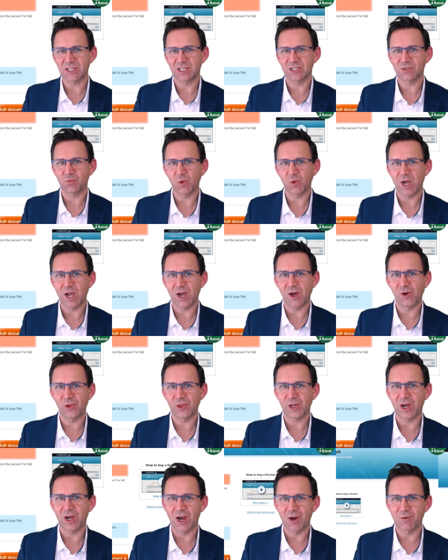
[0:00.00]
as well
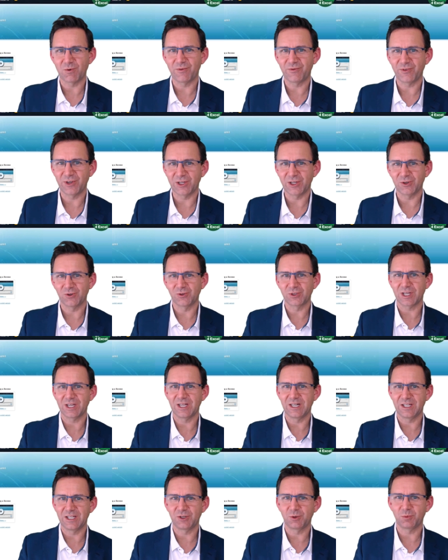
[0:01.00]
that I revealed
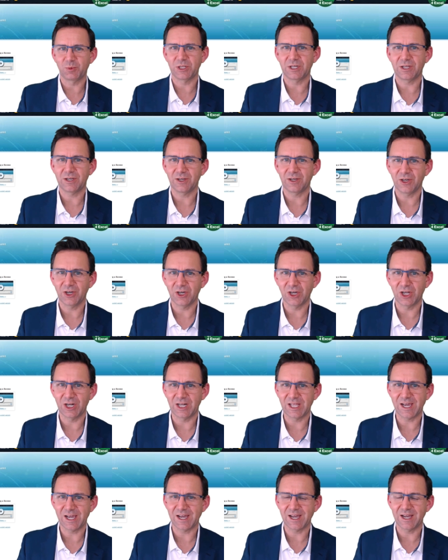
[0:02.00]
a little bit
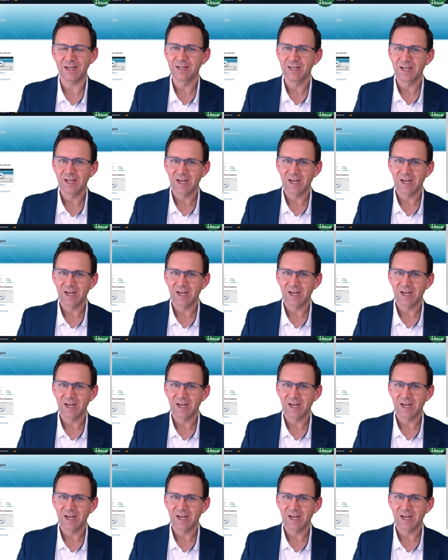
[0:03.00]
earlier,